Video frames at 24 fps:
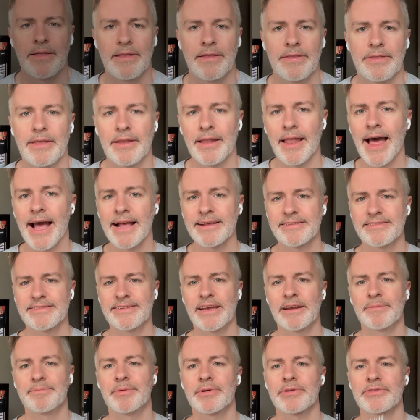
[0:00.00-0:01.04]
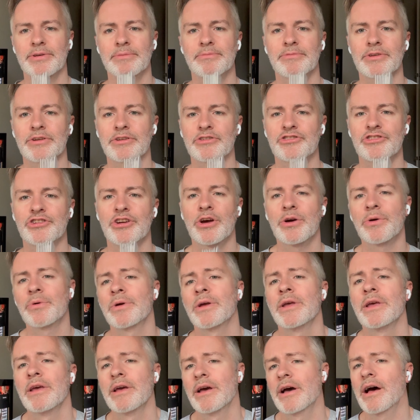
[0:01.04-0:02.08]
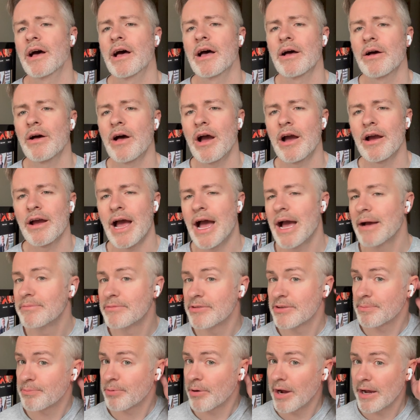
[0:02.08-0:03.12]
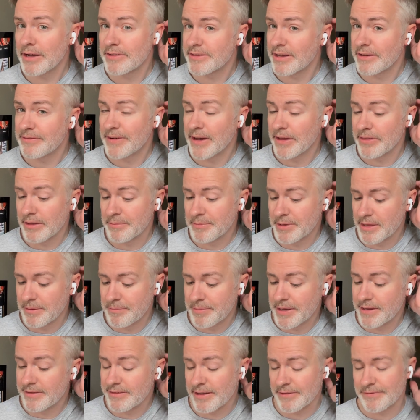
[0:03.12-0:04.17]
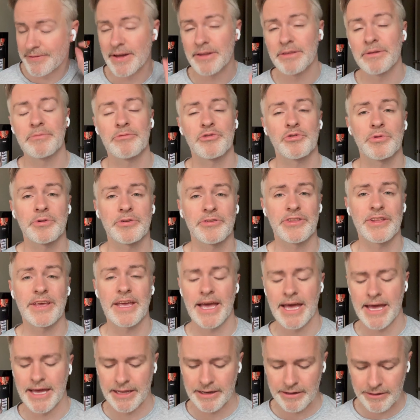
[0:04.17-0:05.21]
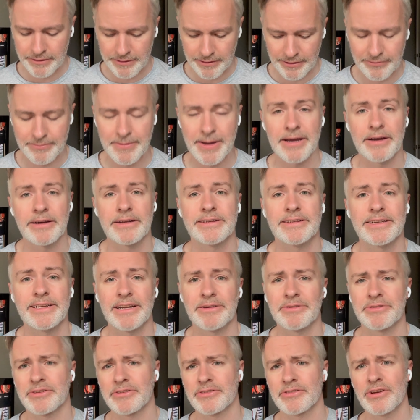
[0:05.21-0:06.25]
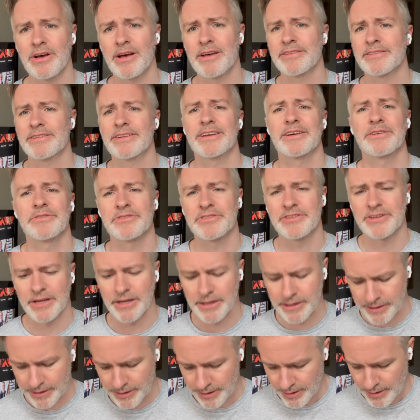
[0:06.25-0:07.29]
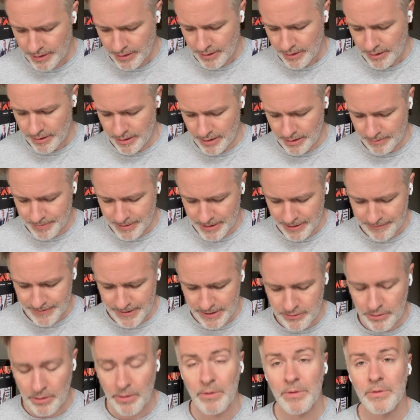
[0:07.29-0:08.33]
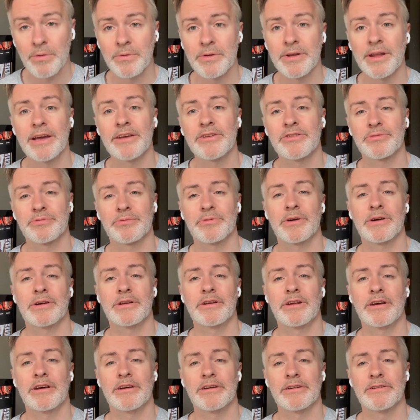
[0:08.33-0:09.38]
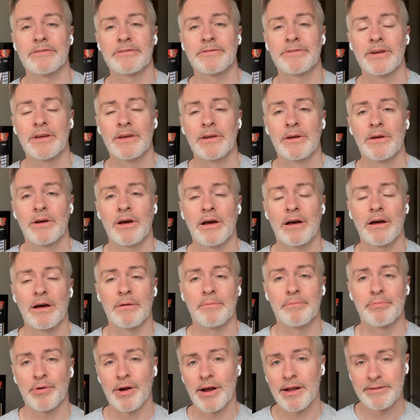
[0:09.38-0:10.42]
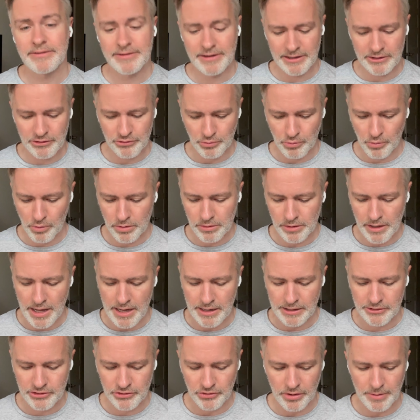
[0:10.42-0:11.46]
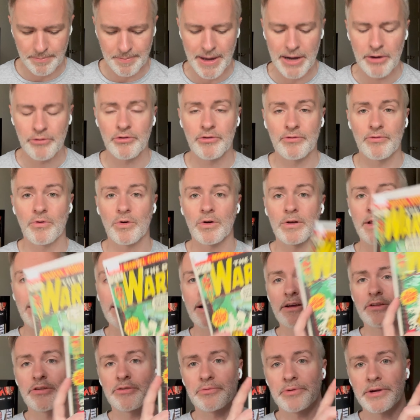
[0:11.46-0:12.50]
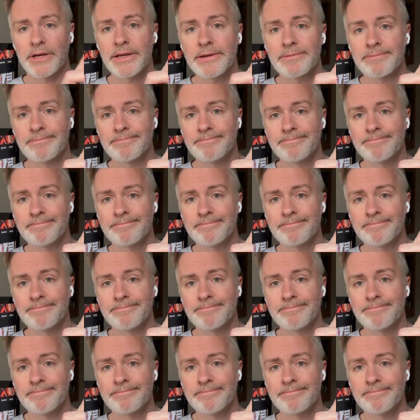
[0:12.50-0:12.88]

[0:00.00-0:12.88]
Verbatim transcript: The last set of books I'm going to show uh, are, I'm surprised I found them in the bins. I found them towards the end of my hunting. I was exhausted, I was done. Uh, but I found a whole nice run of uh, Bronze Age Warlock. So The Power of Warlock 3,